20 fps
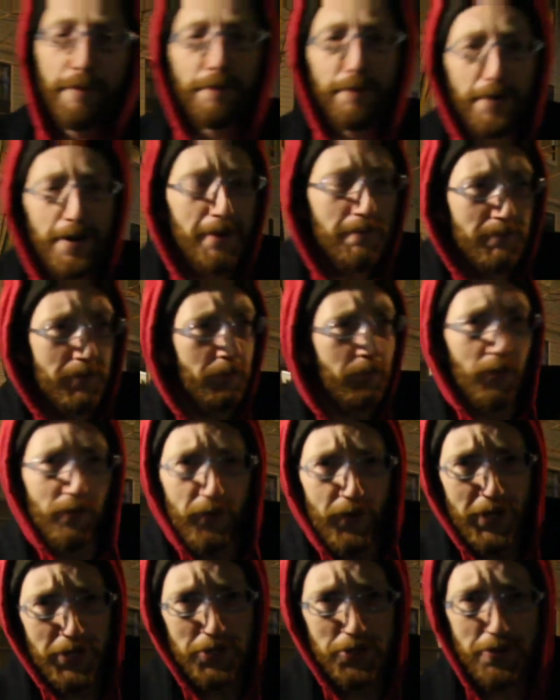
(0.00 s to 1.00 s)
I'm a
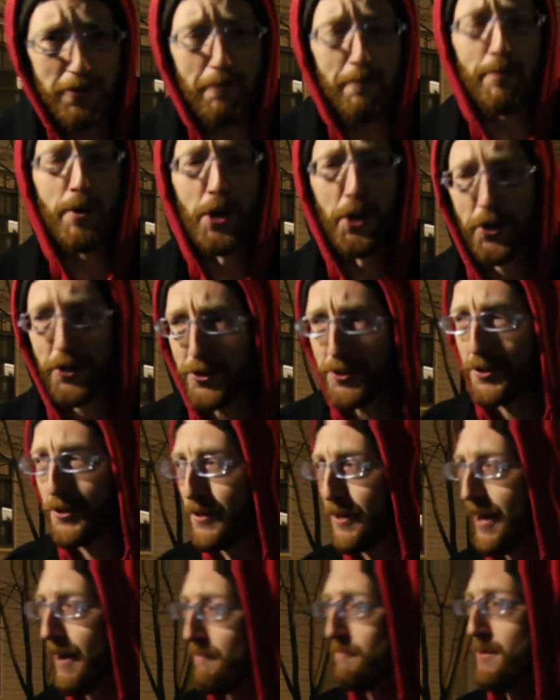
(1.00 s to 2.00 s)
professional burglar and
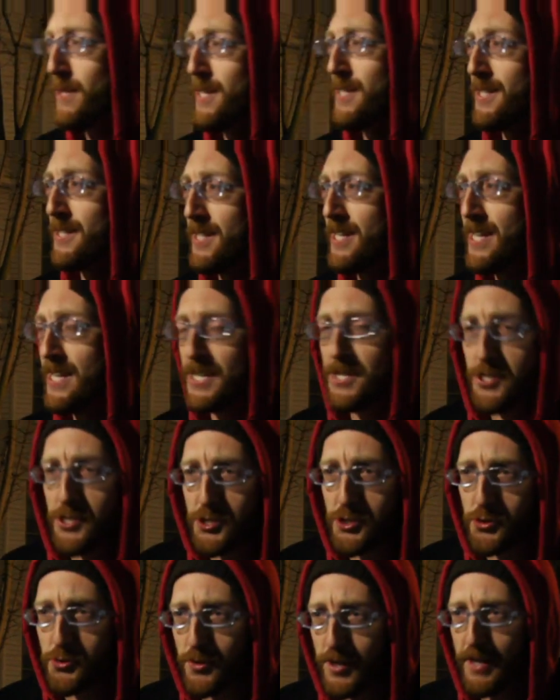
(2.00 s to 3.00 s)
I've been in the
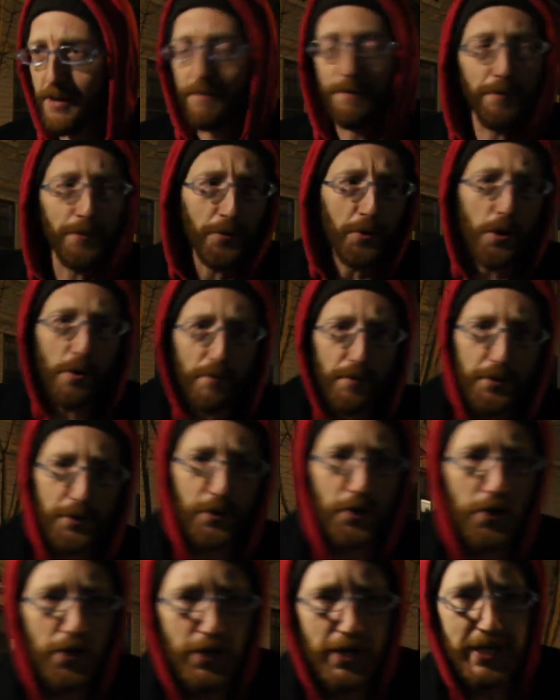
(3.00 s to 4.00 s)
industry for over
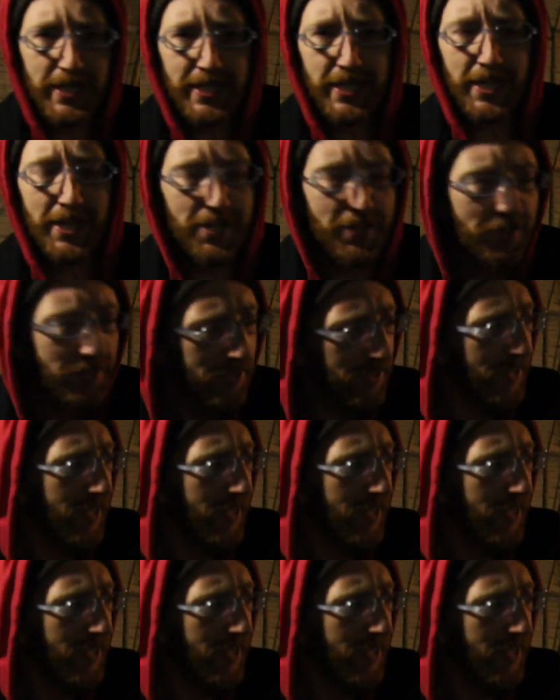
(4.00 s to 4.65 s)
30 years.